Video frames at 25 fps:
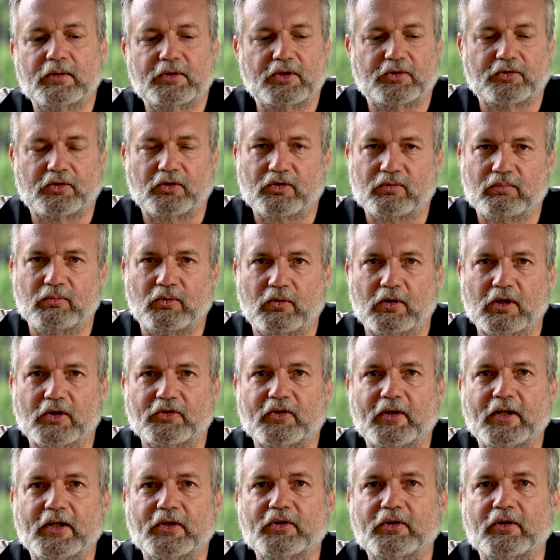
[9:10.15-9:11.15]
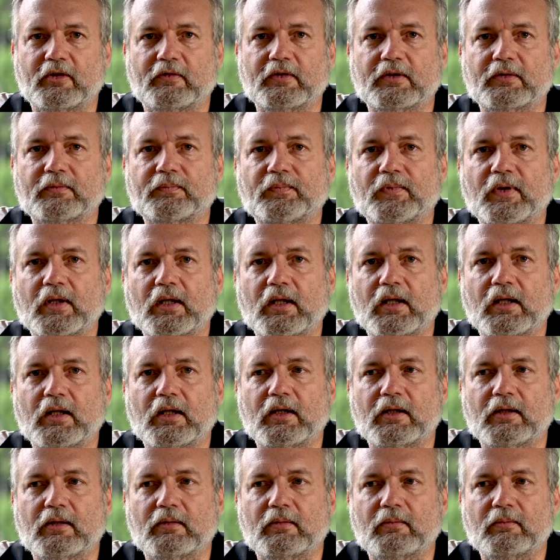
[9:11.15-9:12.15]
just a smaller selection of it.
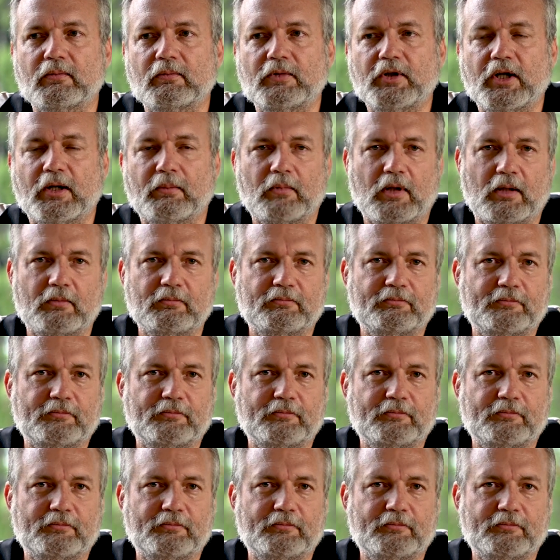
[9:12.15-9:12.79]
And